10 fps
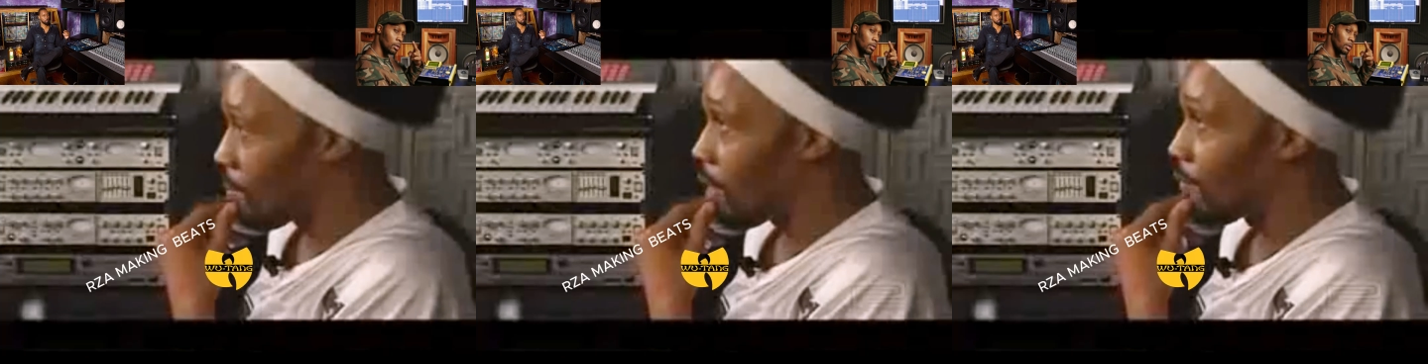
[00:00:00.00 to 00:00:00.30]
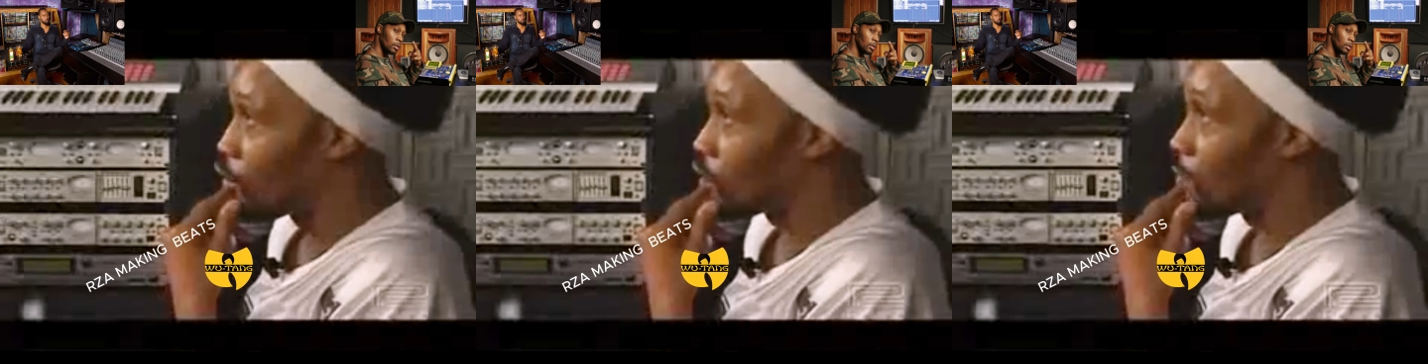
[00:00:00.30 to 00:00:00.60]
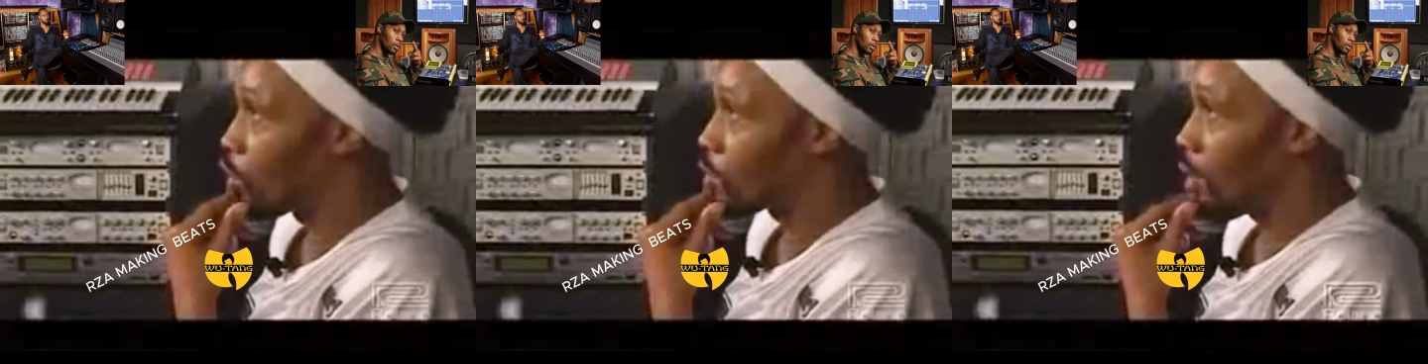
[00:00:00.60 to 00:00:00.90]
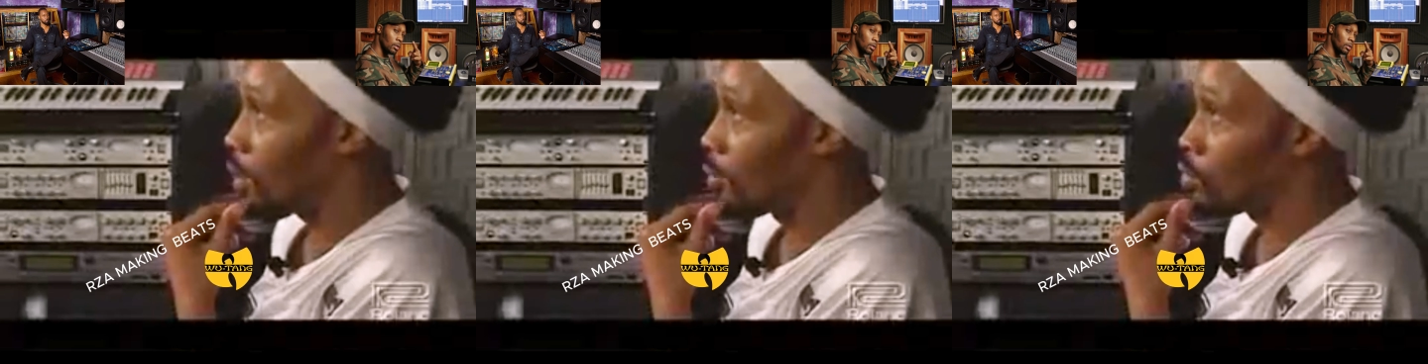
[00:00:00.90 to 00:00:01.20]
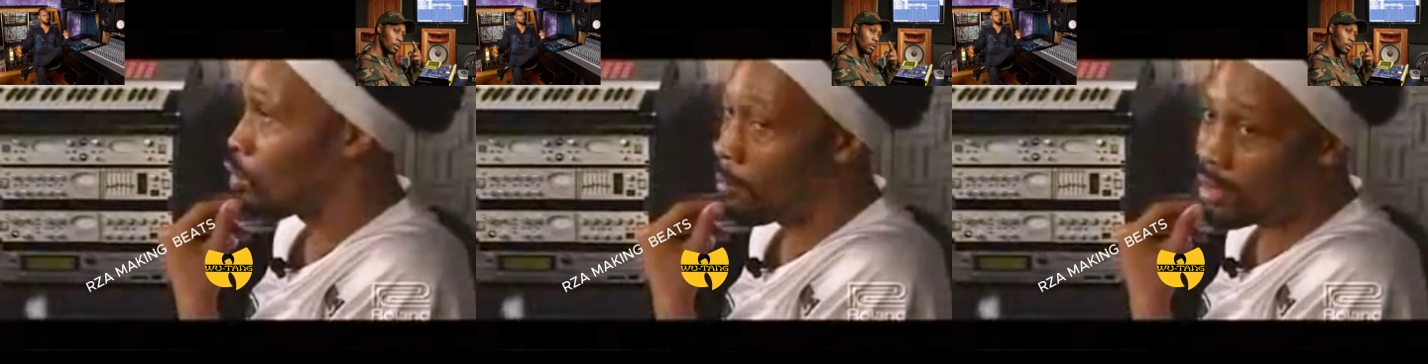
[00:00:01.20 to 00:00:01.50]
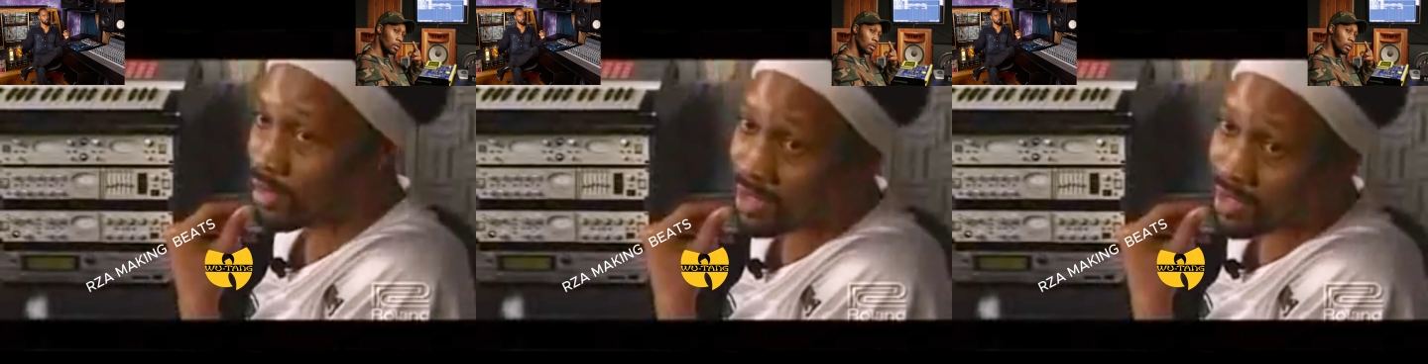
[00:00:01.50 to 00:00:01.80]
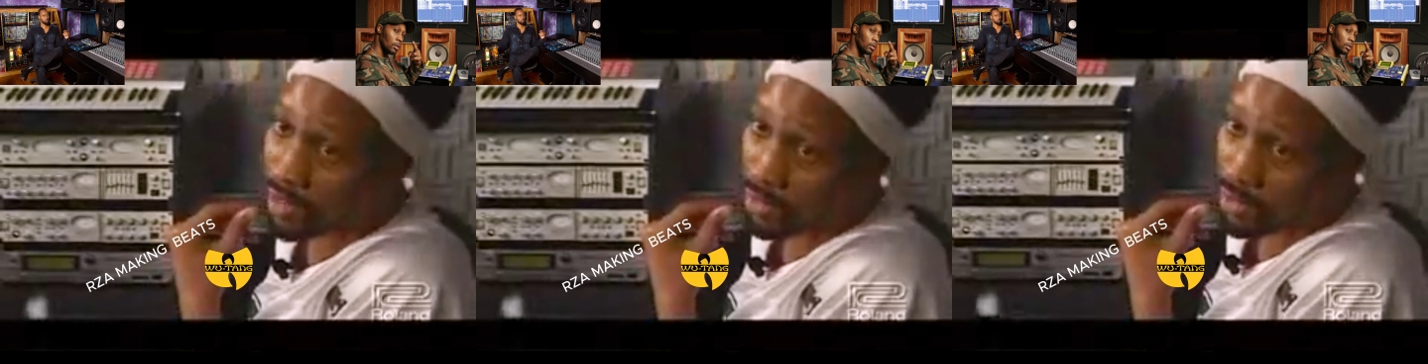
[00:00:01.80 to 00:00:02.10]
My first Boss product was called Mr.
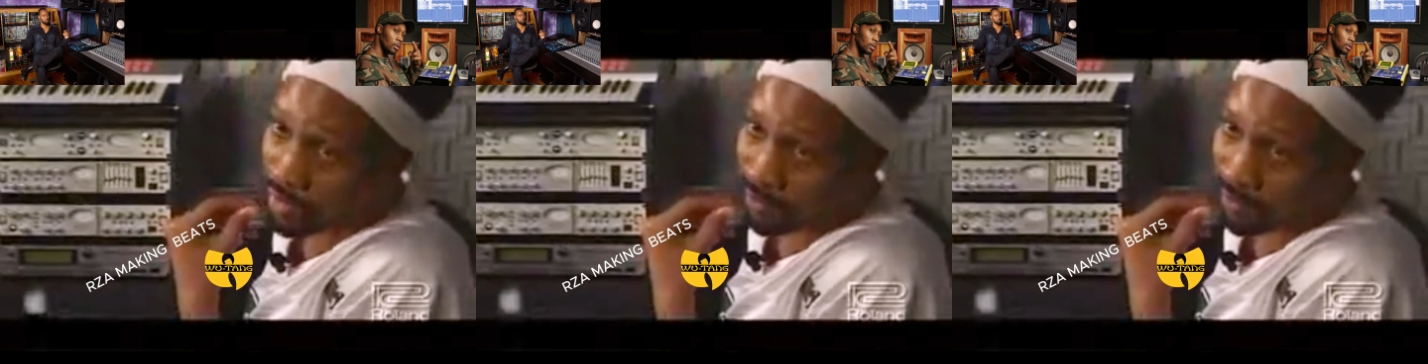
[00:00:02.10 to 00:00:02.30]
Synth.